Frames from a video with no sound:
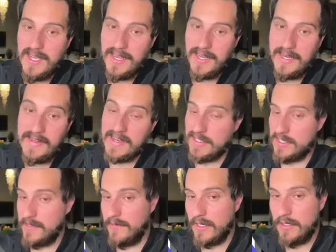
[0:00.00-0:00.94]
And that
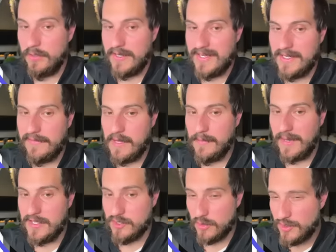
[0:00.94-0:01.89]
doesn't even include any dividend
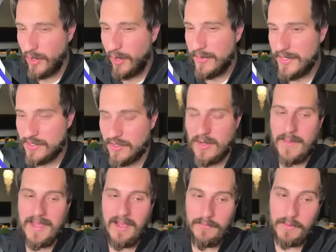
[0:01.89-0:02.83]
money, so it's already started
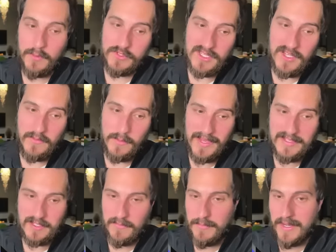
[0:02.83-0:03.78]
to pay off, but we'll see if it
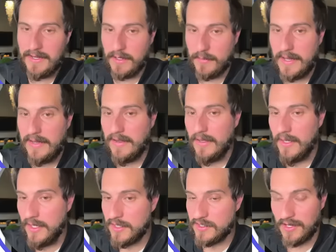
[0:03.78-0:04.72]
pays off bigger, right?
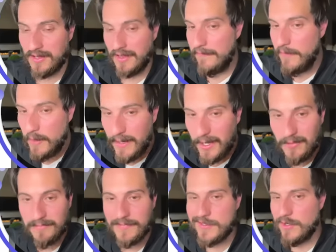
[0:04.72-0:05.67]
Stock like
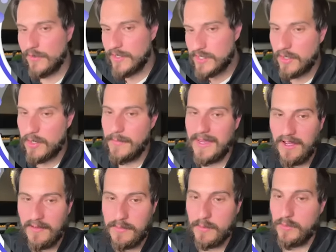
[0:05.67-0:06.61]
Fubo, it's already started to pay
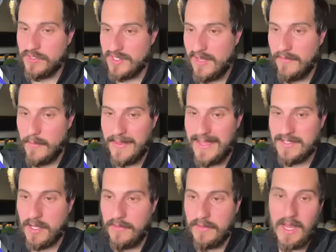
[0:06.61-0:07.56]
off, but we'll see if it
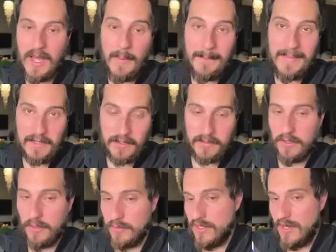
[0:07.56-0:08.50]
pays off a lot bigger.
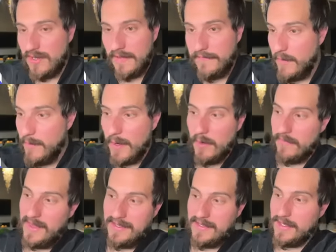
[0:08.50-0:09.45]
You know, a stock like Fubo,
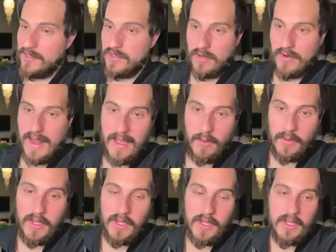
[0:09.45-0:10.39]
if that does turn out
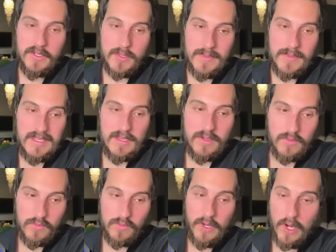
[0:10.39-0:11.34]
to be,
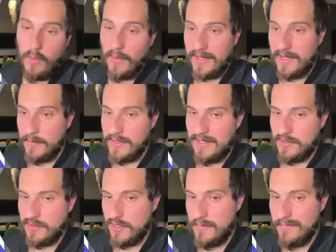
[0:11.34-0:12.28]
you know, what I could
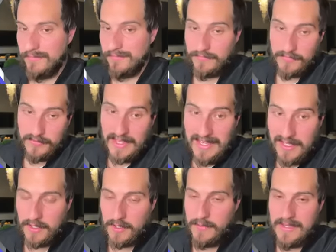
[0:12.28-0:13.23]
potentially think
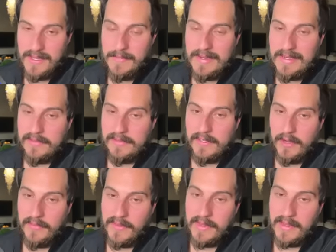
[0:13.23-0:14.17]
it could be, I mean, you
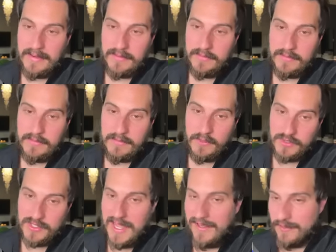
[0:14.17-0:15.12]
know, that
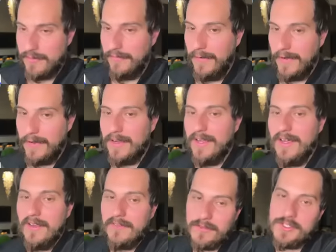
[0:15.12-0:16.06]
those gains are very,
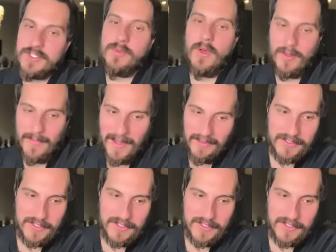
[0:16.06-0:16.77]
very small amount.